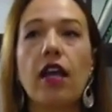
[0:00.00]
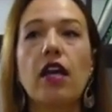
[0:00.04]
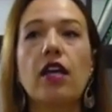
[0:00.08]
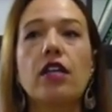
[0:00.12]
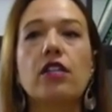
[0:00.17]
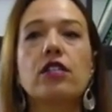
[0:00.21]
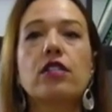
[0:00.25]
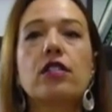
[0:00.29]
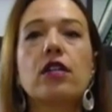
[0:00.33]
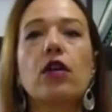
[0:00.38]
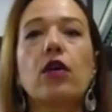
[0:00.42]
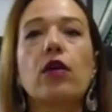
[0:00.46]

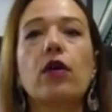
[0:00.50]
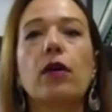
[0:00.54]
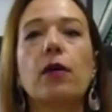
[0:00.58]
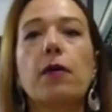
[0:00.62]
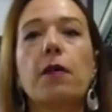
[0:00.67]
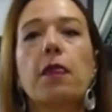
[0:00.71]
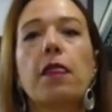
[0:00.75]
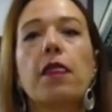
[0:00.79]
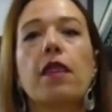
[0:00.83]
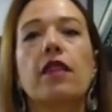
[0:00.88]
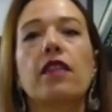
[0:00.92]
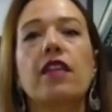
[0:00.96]
So
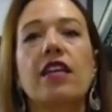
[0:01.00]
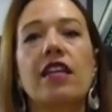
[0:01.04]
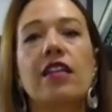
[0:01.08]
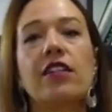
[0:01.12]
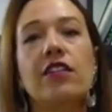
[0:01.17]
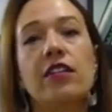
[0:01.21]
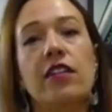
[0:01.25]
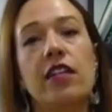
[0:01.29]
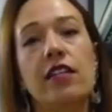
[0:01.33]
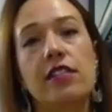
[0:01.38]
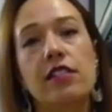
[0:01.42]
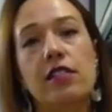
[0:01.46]
the
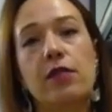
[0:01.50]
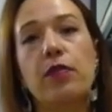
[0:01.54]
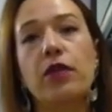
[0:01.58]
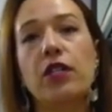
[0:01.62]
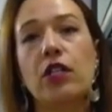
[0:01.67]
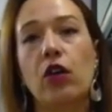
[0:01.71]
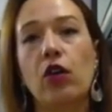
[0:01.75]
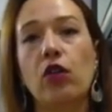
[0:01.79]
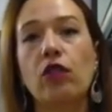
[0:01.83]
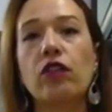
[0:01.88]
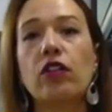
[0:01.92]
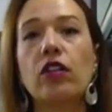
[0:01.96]
internet is a bit
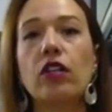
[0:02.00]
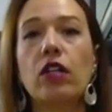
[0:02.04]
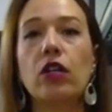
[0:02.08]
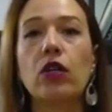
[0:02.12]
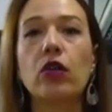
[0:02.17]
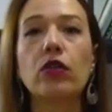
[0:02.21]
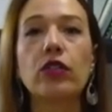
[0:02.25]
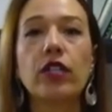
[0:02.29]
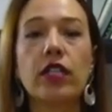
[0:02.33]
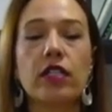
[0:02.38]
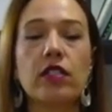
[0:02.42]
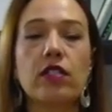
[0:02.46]

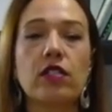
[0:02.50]
overloaded,